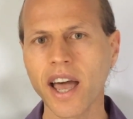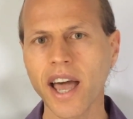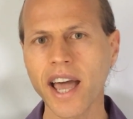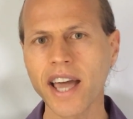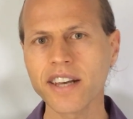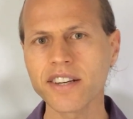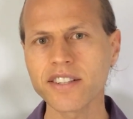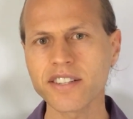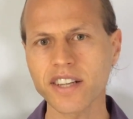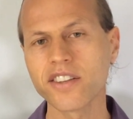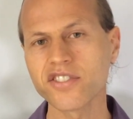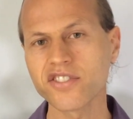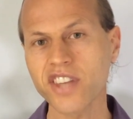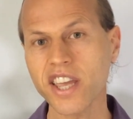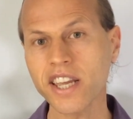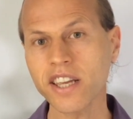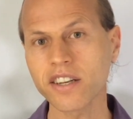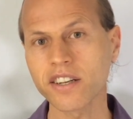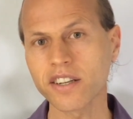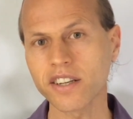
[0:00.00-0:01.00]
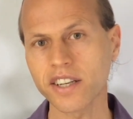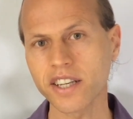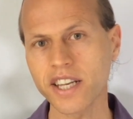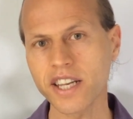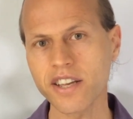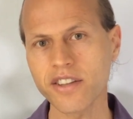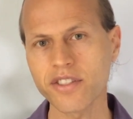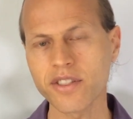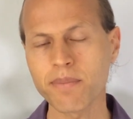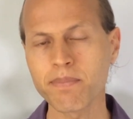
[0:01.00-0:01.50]
And
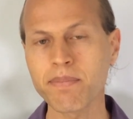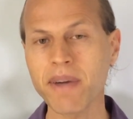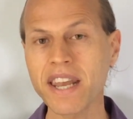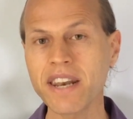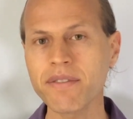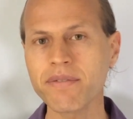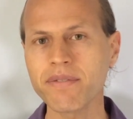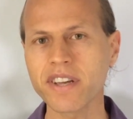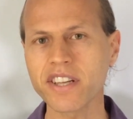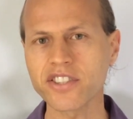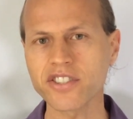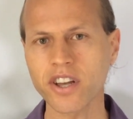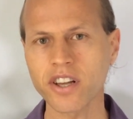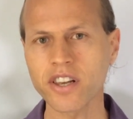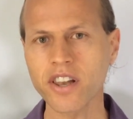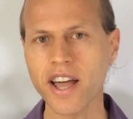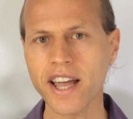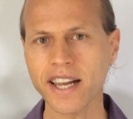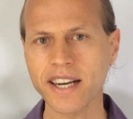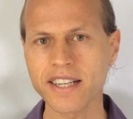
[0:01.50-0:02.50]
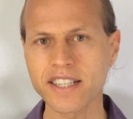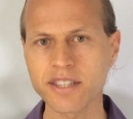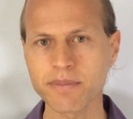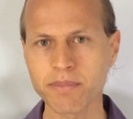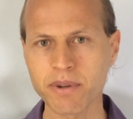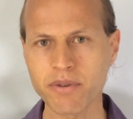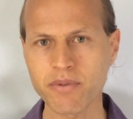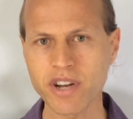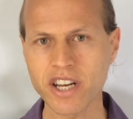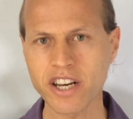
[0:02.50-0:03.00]
secondly, the benefits are likely to
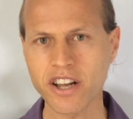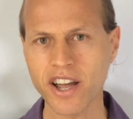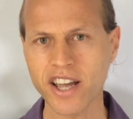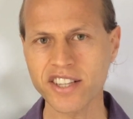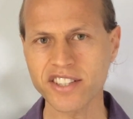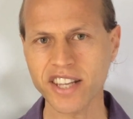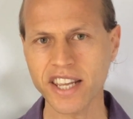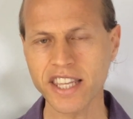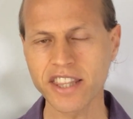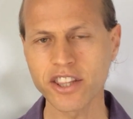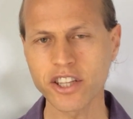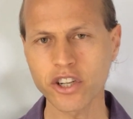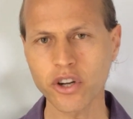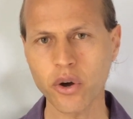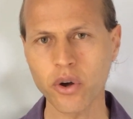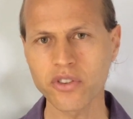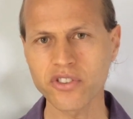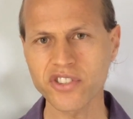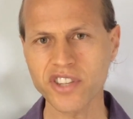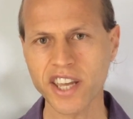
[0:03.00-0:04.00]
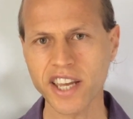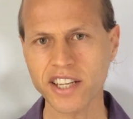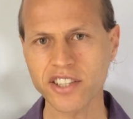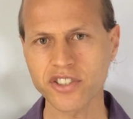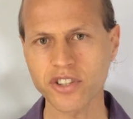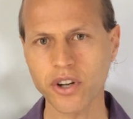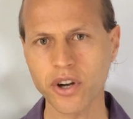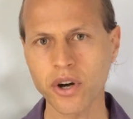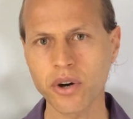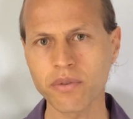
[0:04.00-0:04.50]
be realised in the
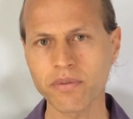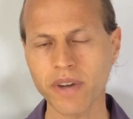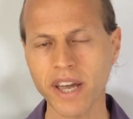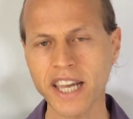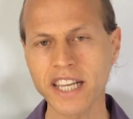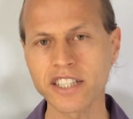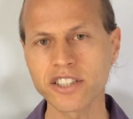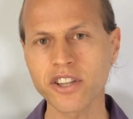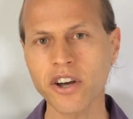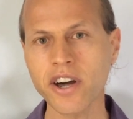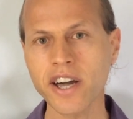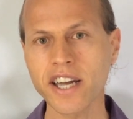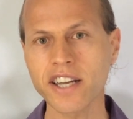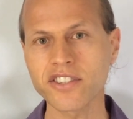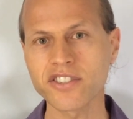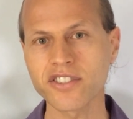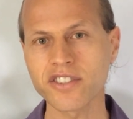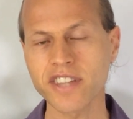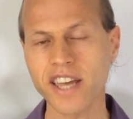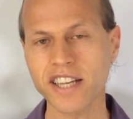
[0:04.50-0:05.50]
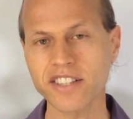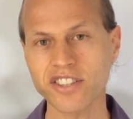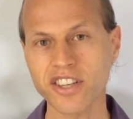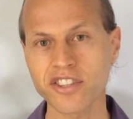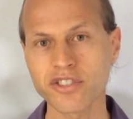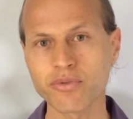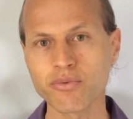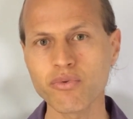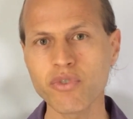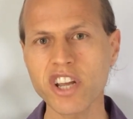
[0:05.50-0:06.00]
context of a diet that
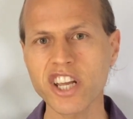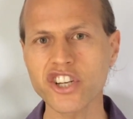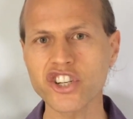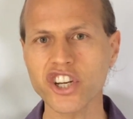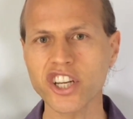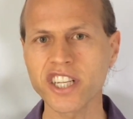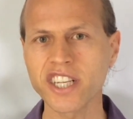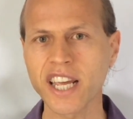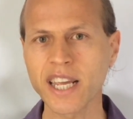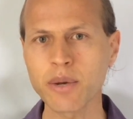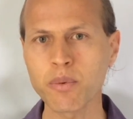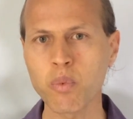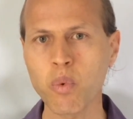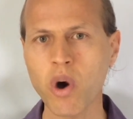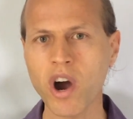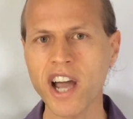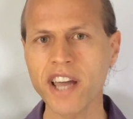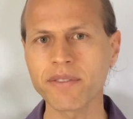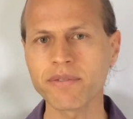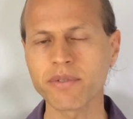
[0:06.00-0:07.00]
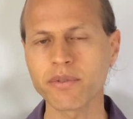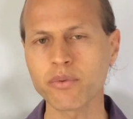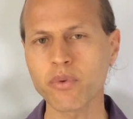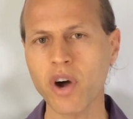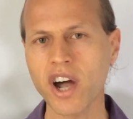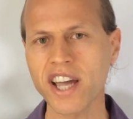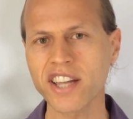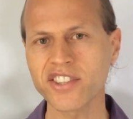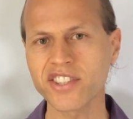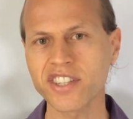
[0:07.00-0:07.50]
is rich in a wide
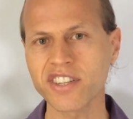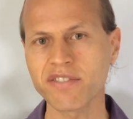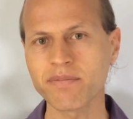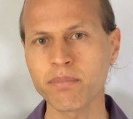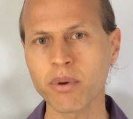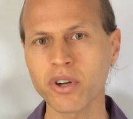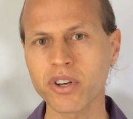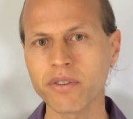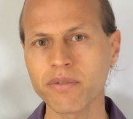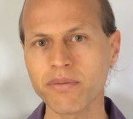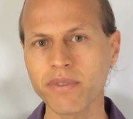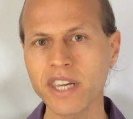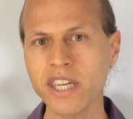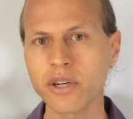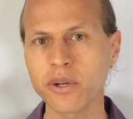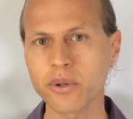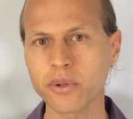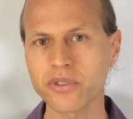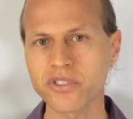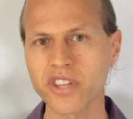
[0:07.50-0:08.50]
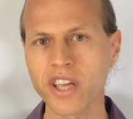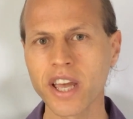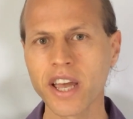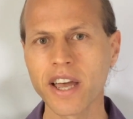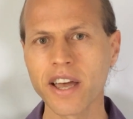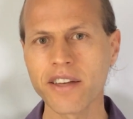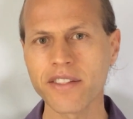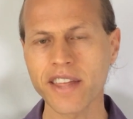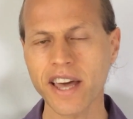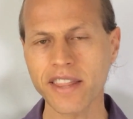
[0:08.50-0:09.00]
variety of polyphenols
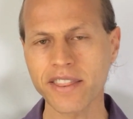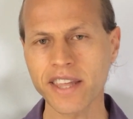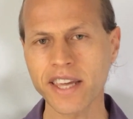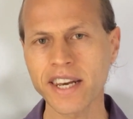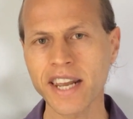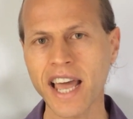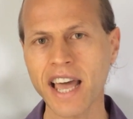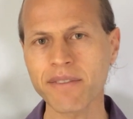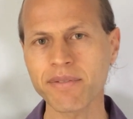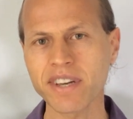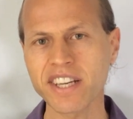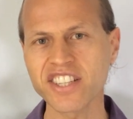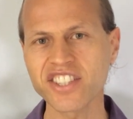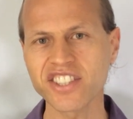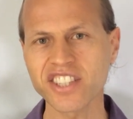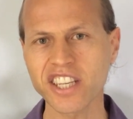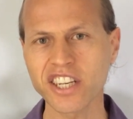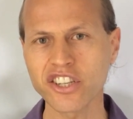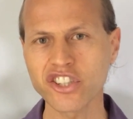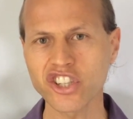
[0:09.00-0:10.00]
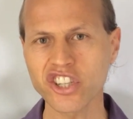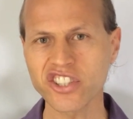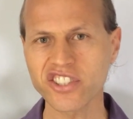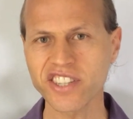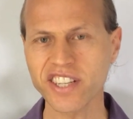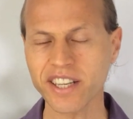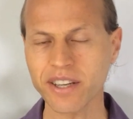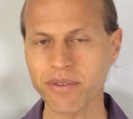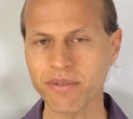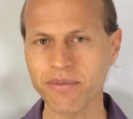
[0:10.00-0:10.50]
that then have a
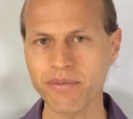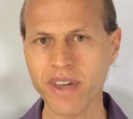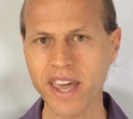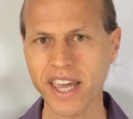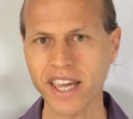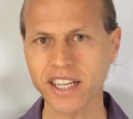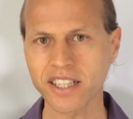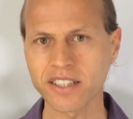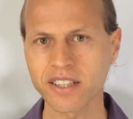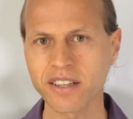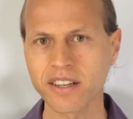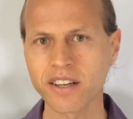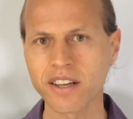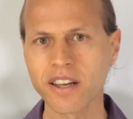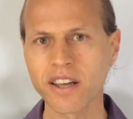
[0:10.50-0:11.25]
synergistic effect.